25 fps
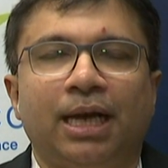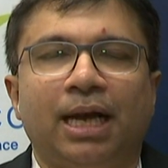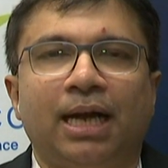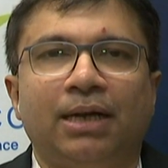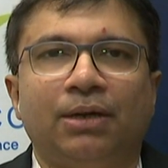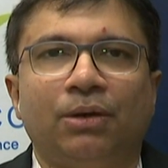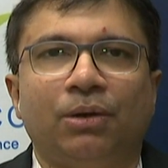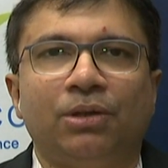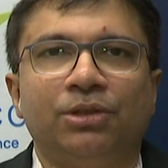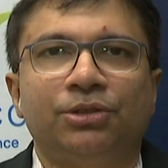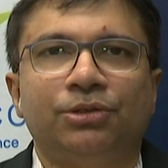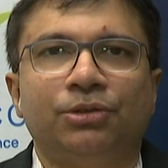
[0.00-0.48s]

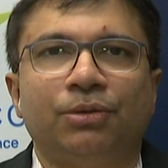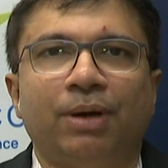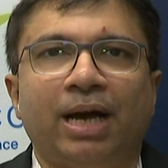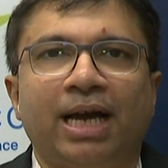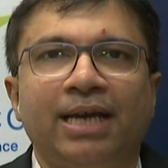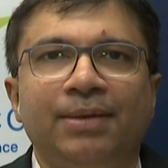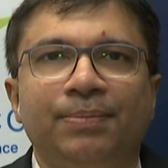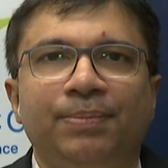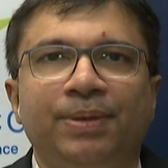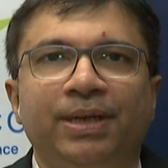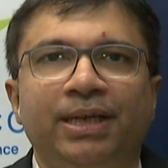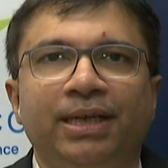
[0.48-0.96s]
And also,
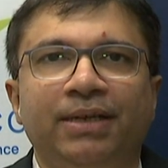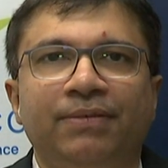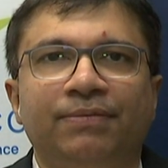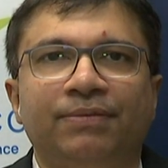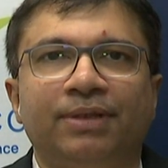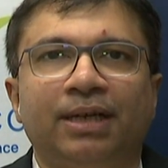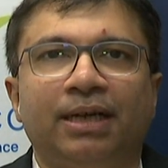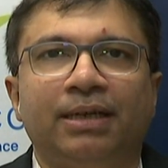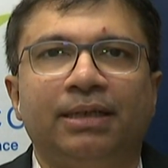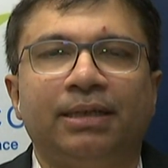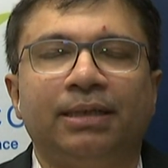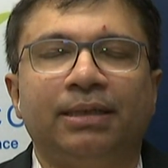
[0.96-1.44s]
I
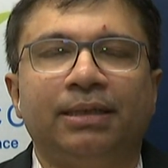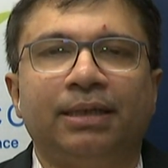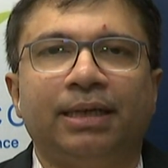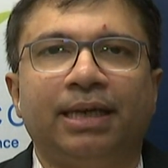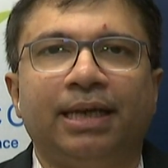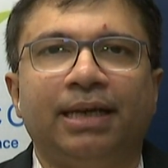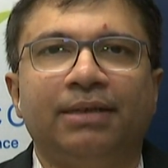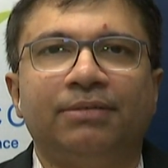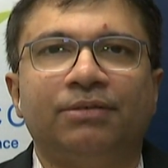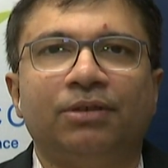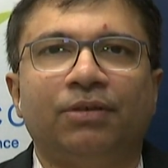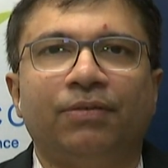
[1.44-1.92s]
believe that in the
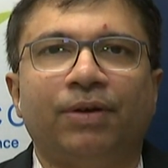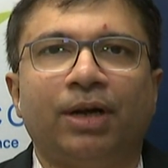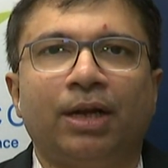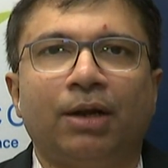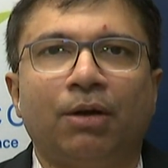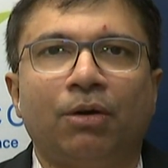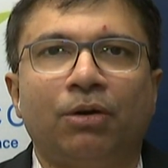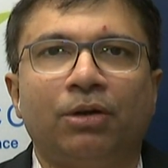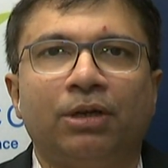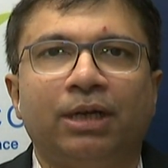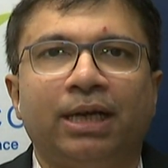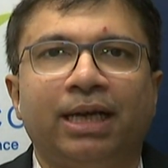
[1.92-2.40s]
case of
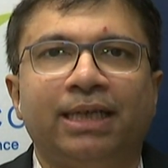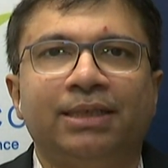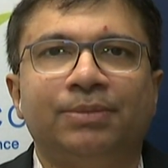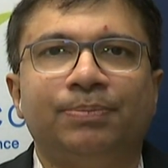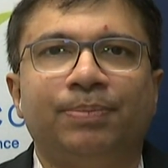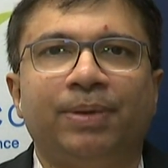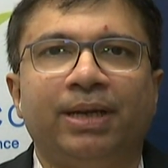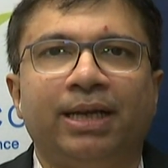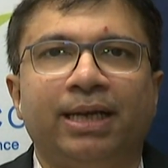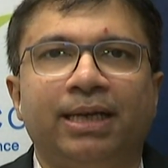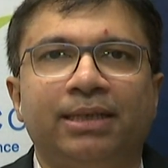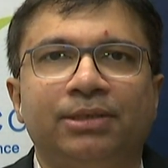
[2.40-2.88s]

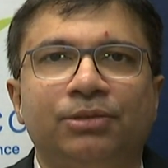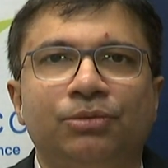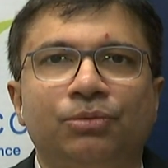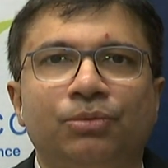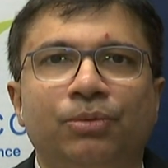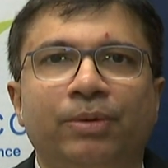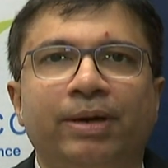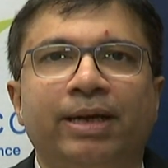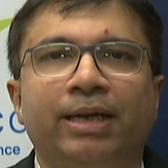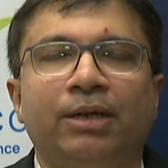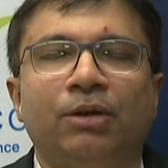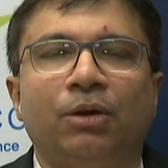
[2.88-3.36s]
unorganized players
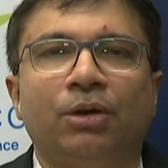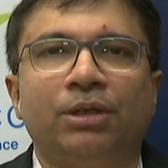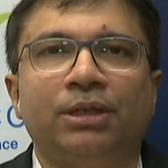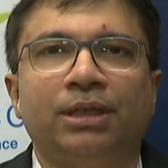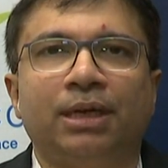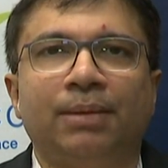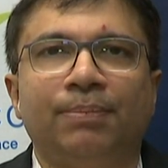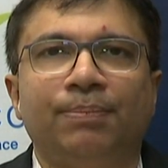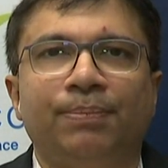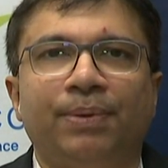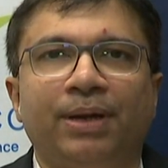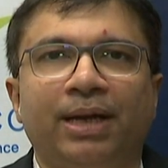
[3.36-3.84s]
who are
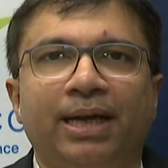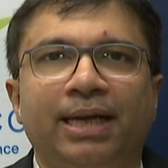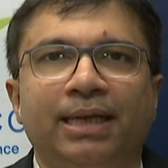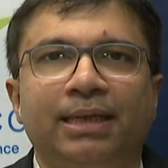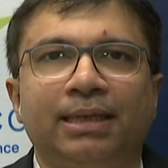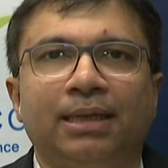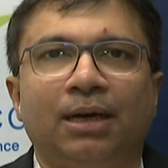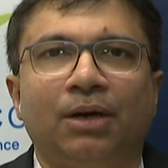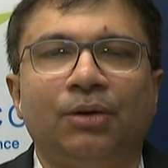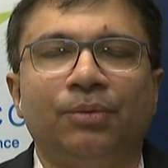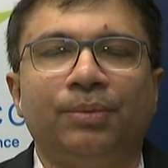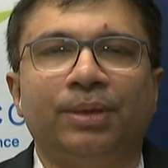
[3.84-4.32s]
not
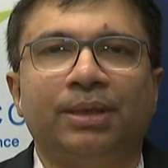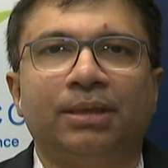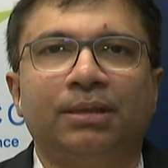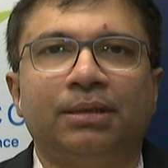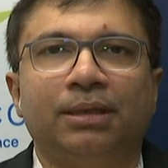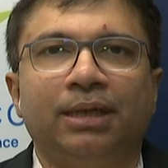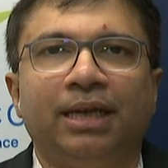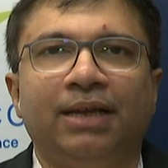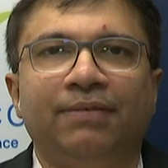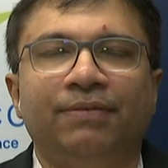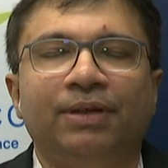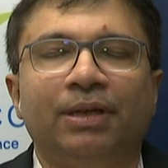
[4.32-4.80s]
complying now
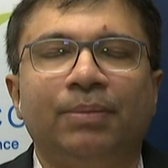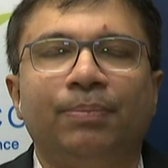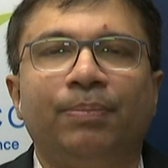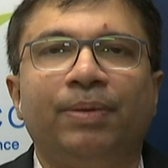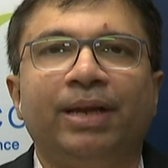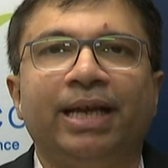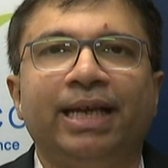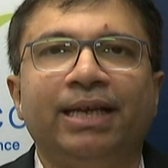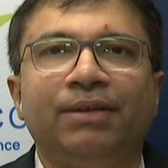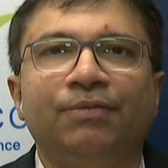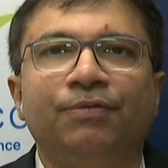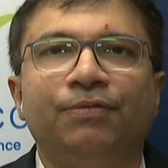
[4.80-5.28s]
with a level
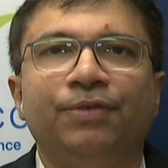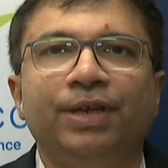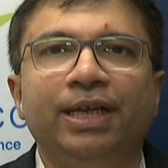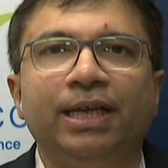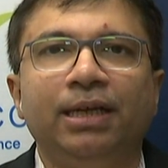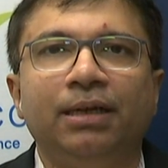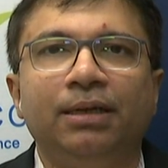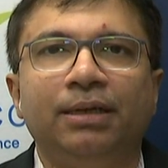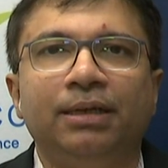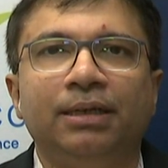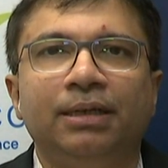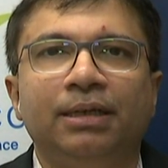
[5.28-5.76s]
playing
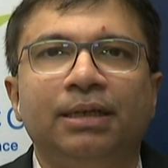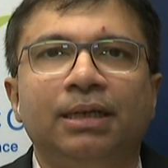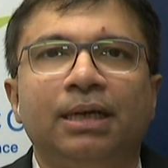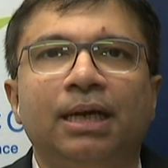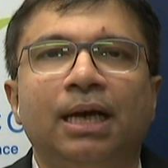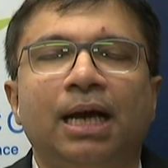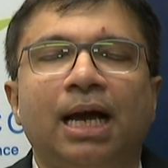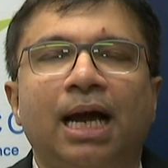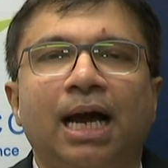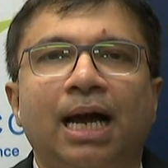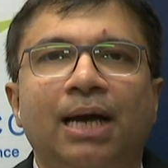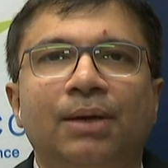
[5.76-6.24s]
field,
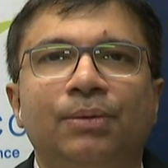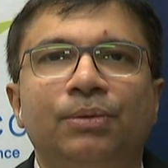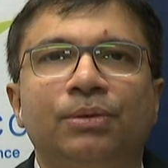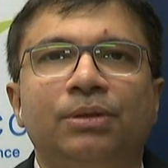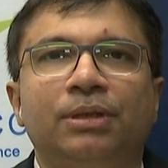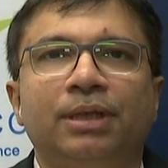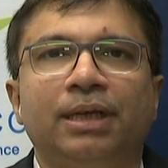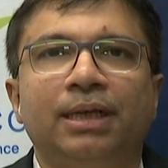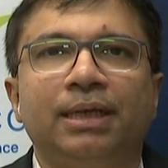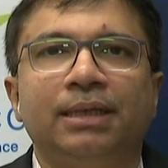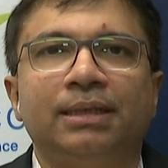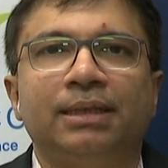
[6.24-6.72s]
I
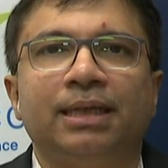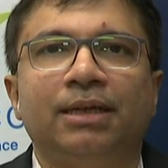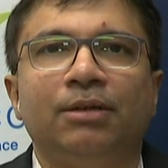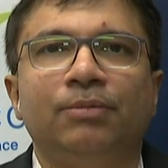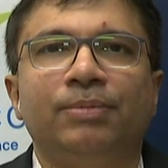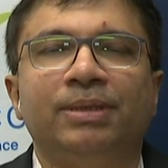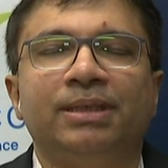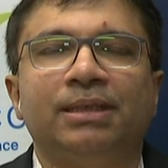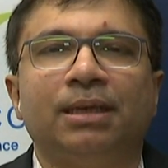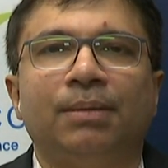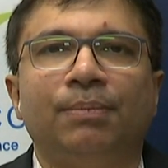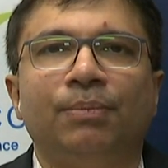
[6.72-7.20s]
would think there
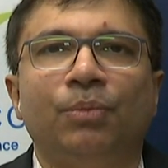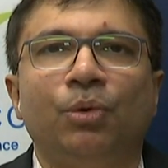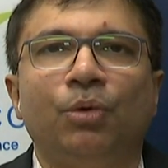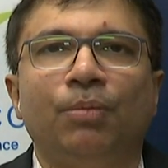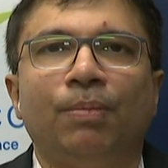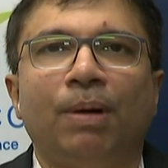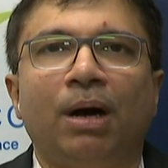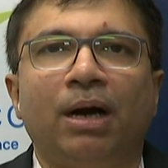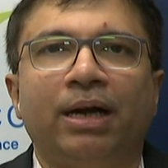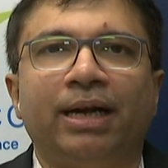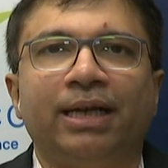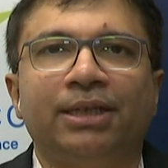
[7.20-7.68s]
will be some
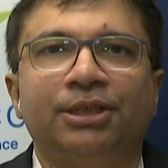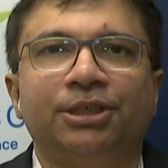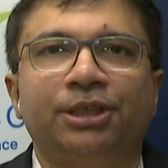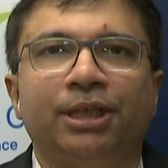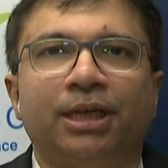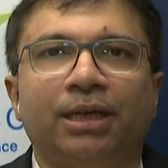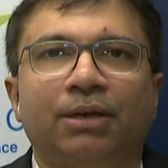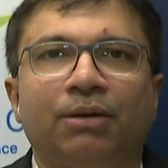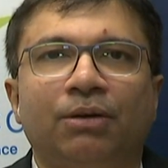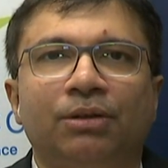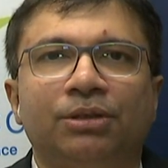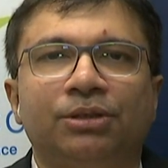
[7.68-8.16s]
more market
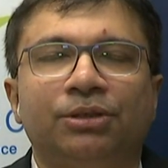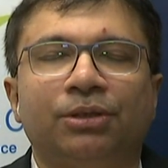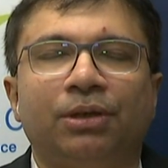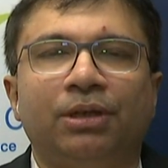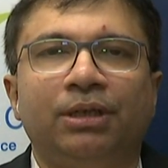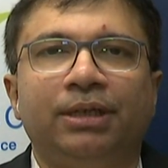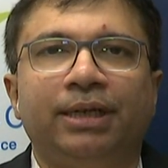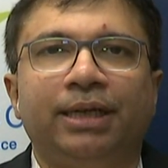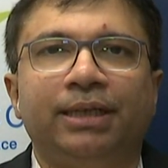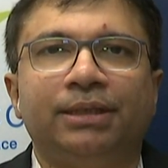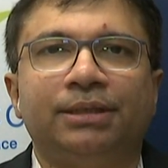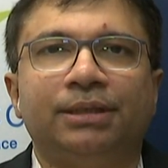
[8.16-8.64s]
share
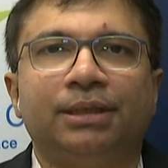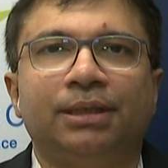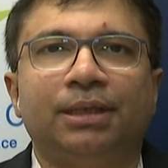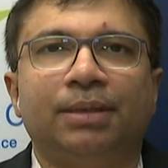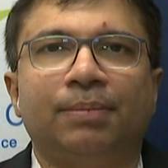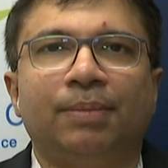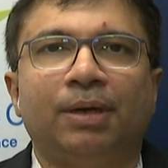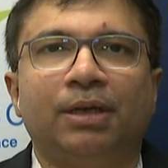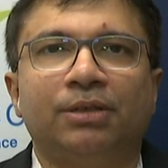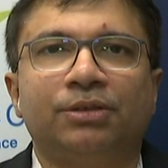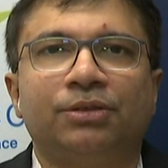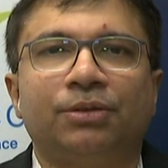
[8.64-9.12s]

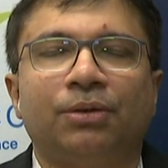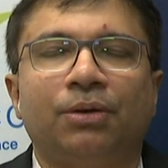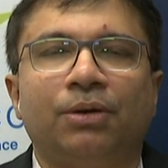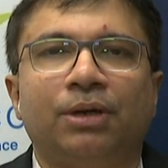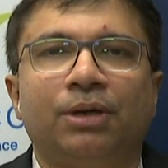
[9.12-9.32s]
consolidation amongst